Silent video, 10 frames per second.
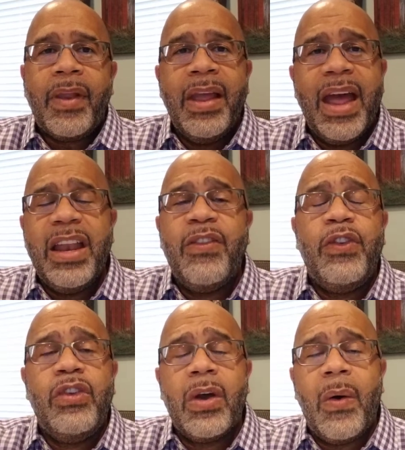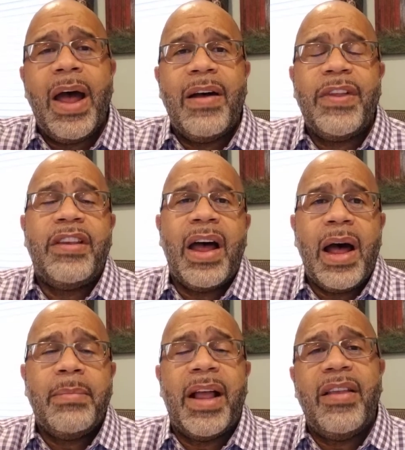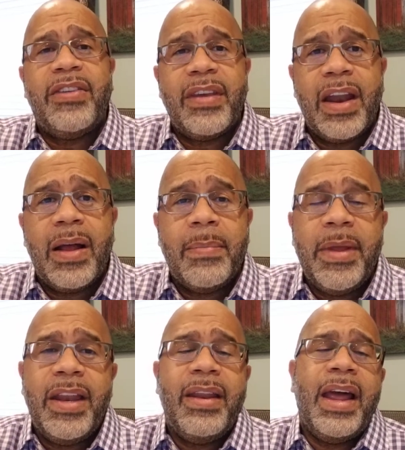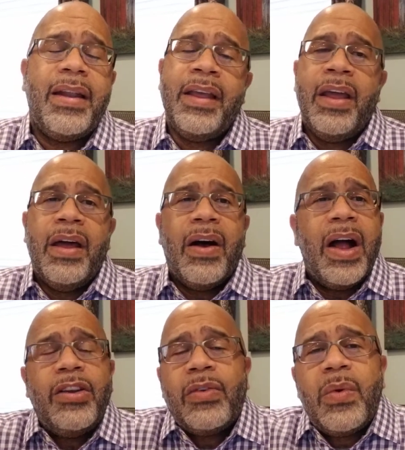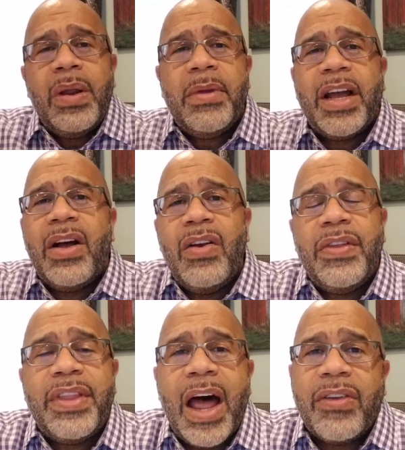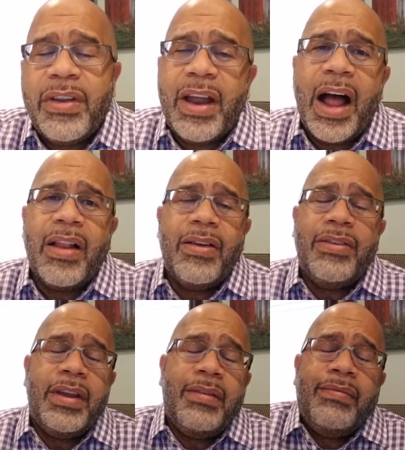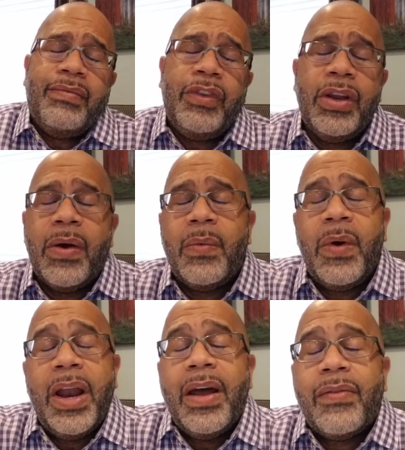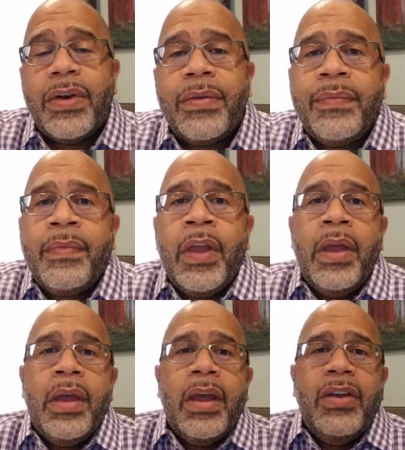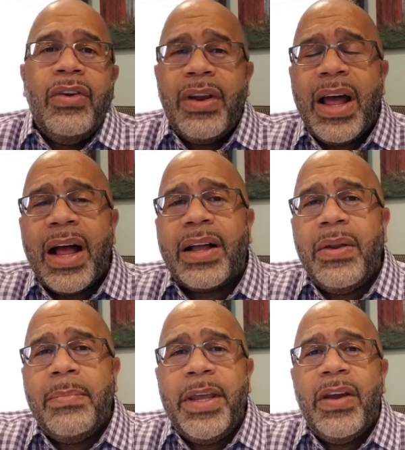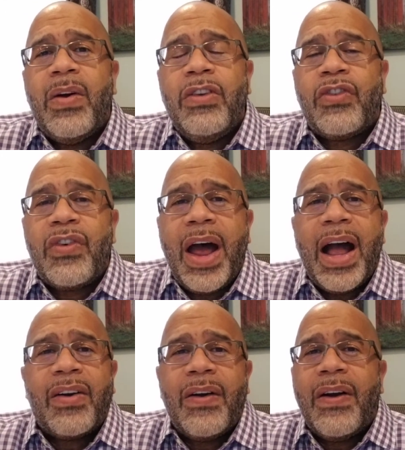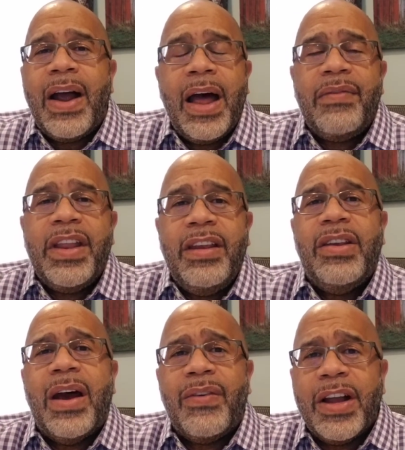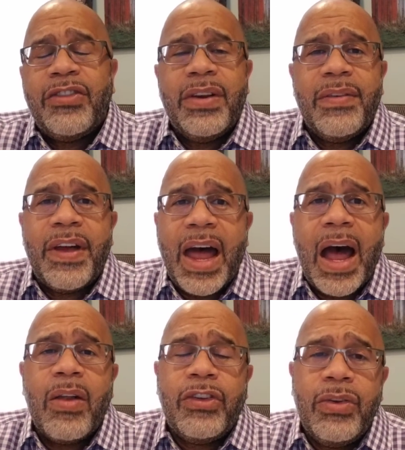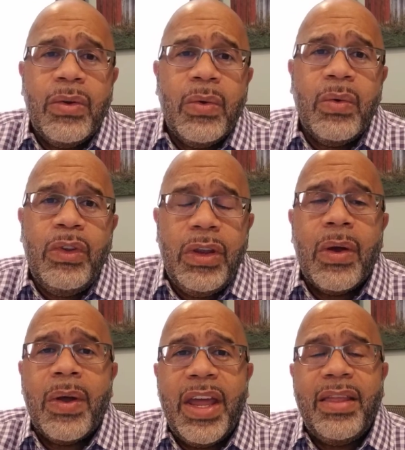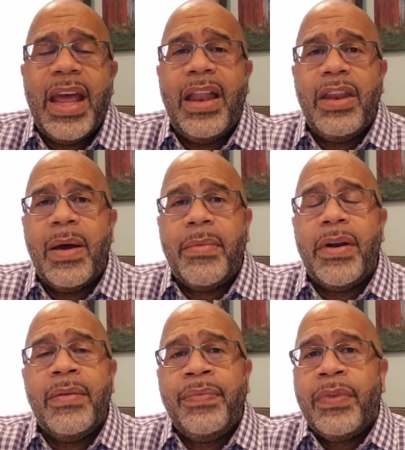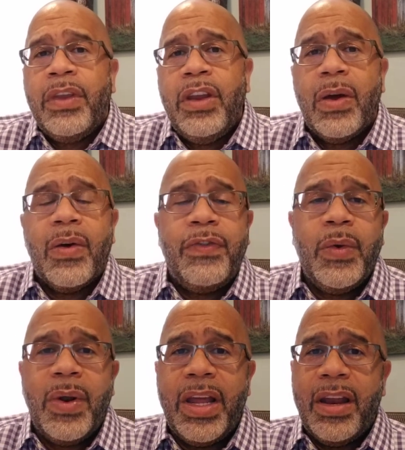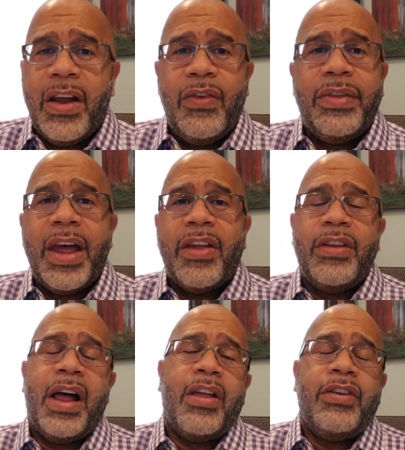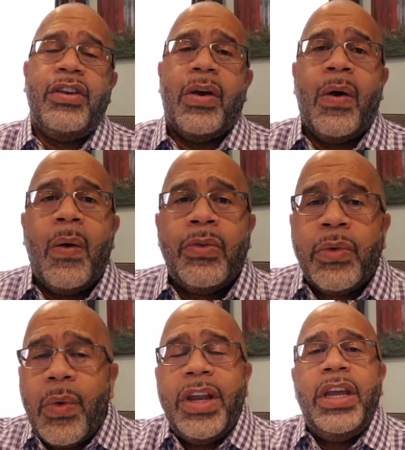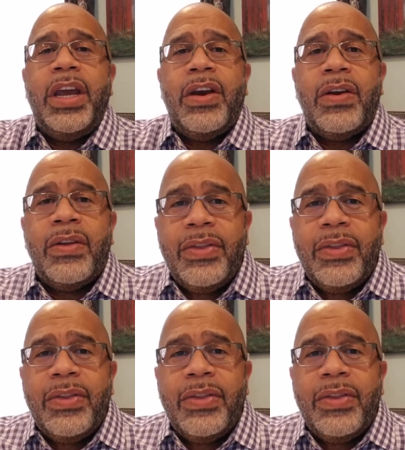And if you don't have a timeline set up, meaning that, I just want to make $100,000 in whenever, you're not going to be on track or have any direction of how to hit that number. If you want to hit $100,000 in your whole 20-year